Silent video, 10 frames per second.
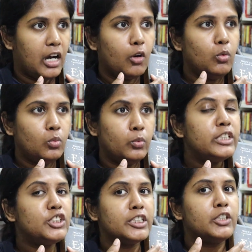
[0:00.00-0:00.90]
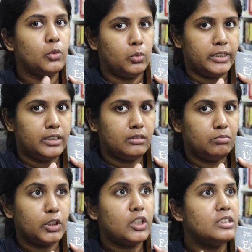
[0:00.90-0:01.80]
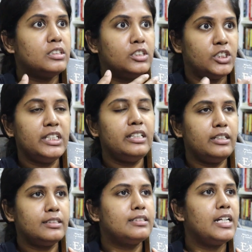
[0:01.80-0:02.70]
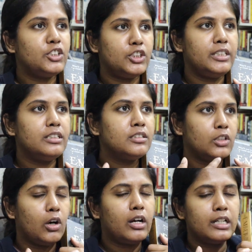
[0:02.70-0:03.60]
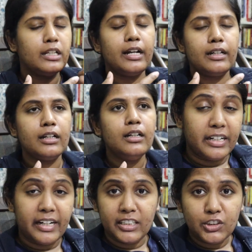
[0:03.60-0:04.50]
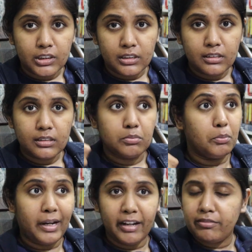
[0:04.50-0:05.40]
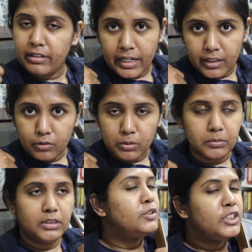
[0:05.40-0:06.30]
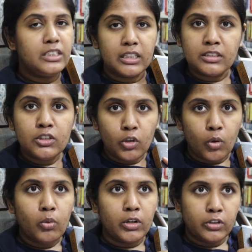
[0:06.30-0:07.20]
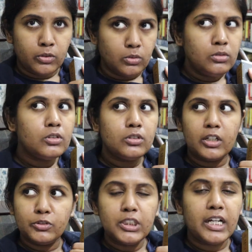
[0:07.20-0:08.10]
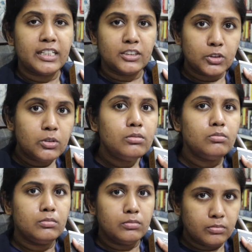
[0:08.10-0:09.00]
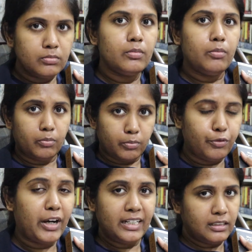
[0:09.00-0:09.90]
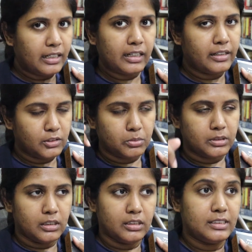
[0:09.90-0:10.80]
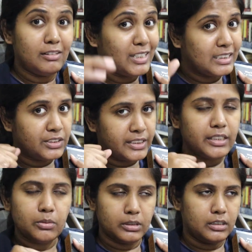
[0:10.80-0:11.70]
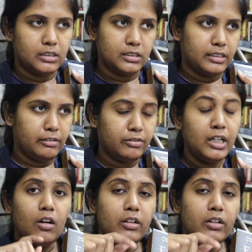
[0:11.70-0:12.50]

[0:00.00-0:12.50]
How will she do it? Because she thinks that she is not that courageous, brave kind of woman. She doesn't know what to do, so now she has to find that courage within herself, that strength within herself.